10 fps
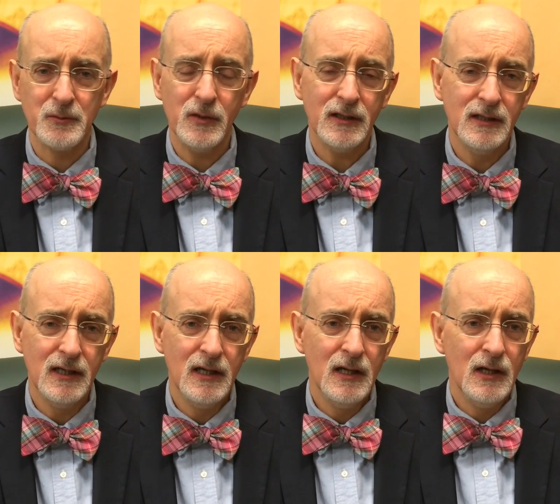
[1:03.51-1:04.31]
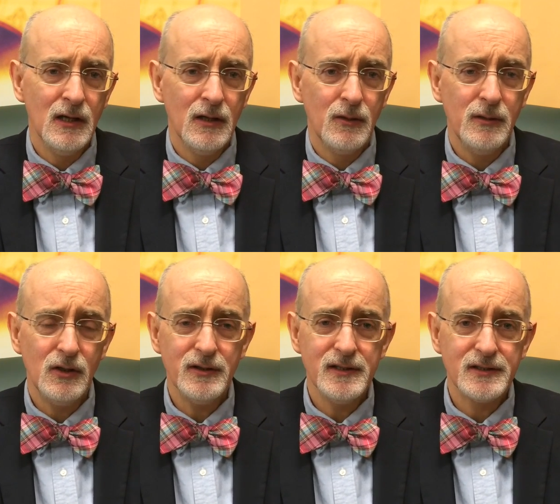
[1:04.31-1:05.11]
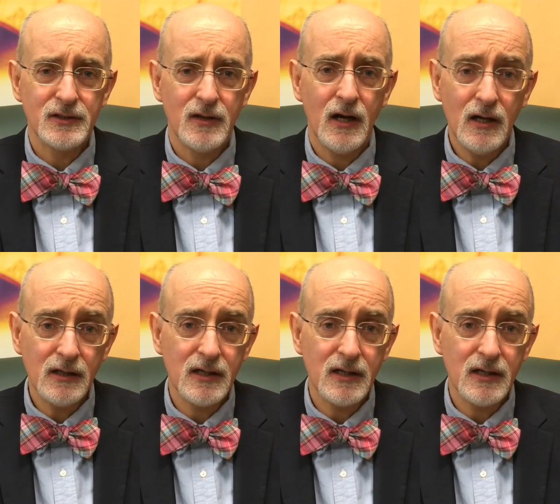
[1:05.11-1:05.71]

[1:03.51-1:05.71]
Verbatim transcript: Well, we learn that there are